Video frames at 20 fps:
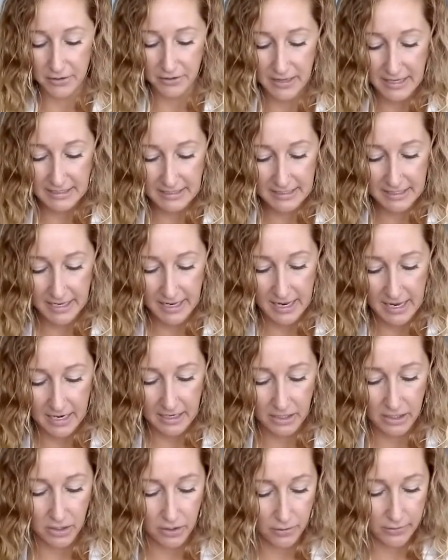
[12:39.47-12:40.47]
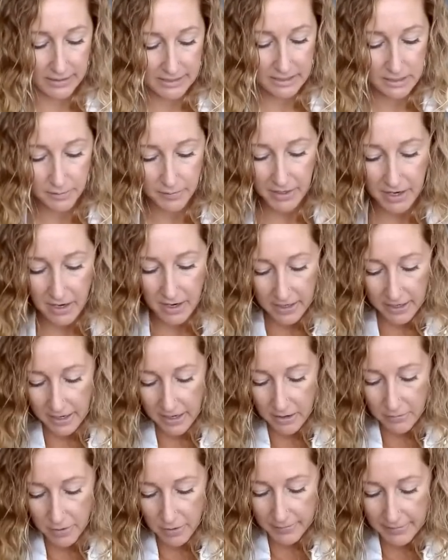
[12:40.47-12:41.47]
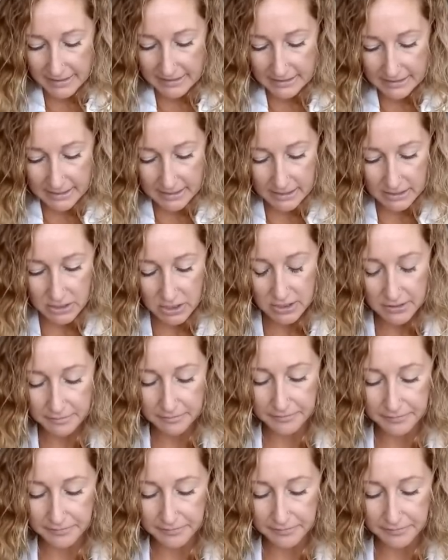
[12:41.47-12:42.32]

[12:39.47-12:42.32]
Let's get you a spirit animal message.